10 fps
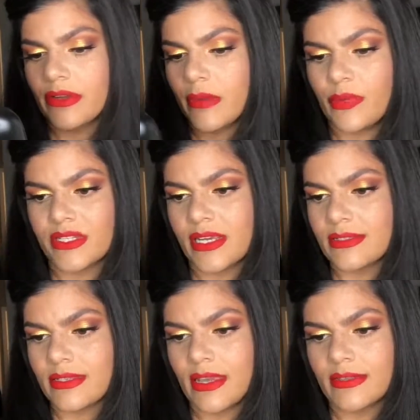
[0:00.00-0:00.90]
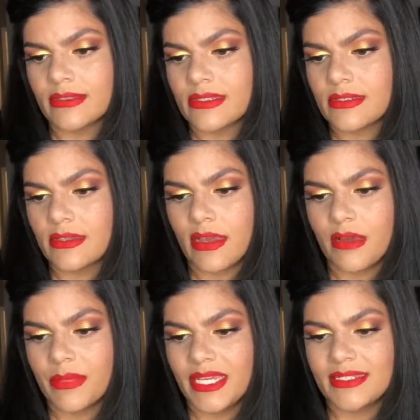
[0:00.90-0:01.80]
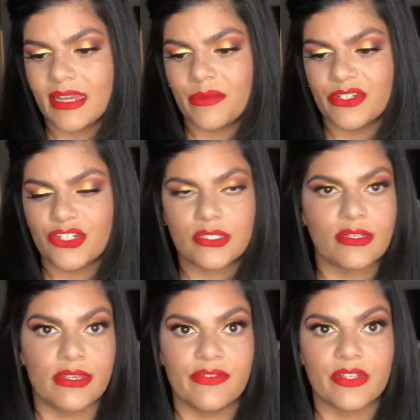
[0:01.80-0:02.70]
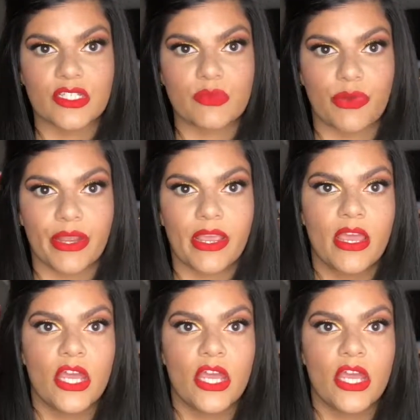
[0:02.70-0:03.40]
It protects against heat damage. It's a leave-in spray.